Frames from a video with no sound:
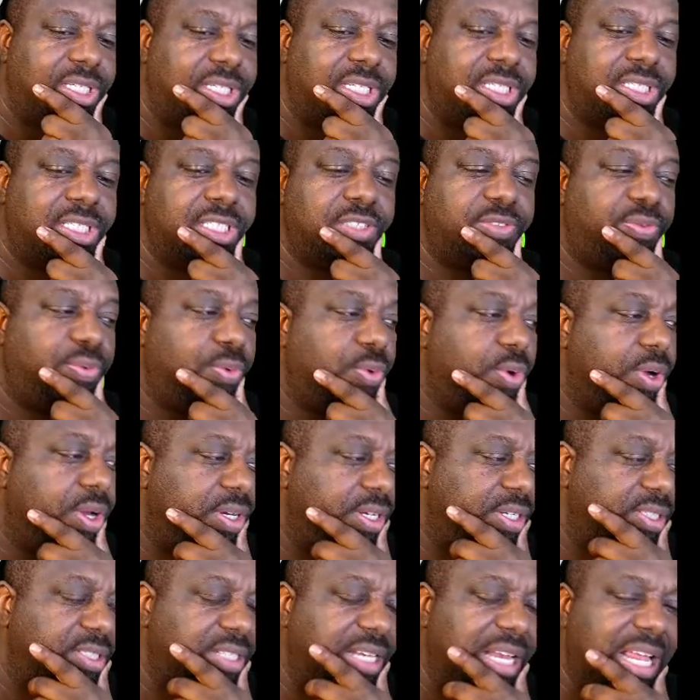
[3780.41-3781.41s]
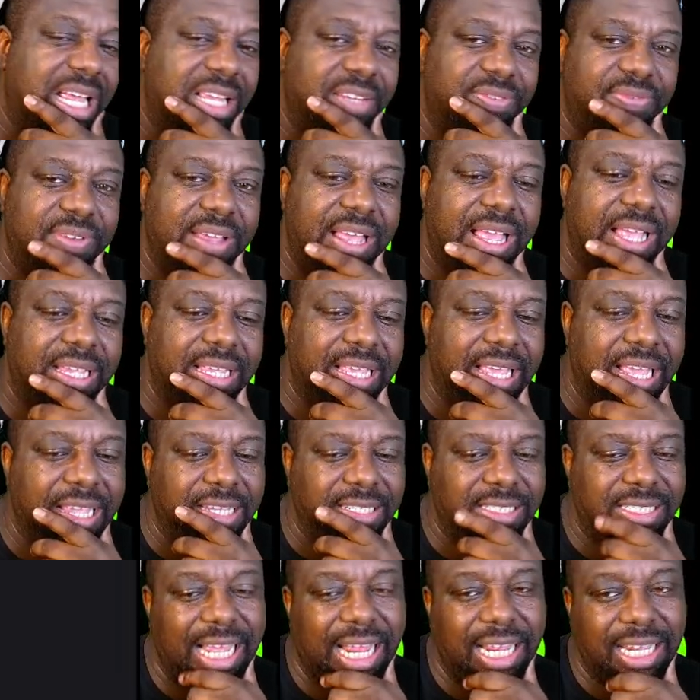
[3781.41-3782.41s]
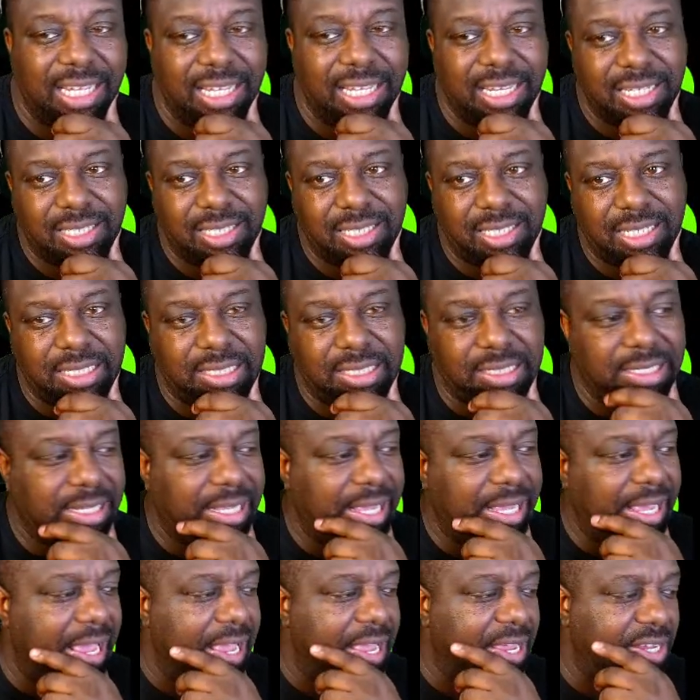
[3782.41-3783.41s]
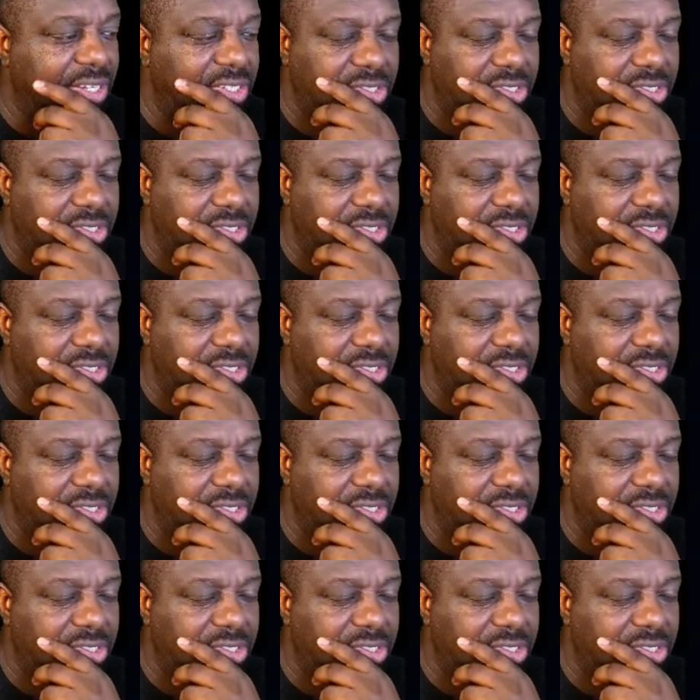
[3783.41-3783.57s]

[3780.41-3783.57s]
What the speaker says: He just 4 in his last 5 games. He got to get a 6 to cash.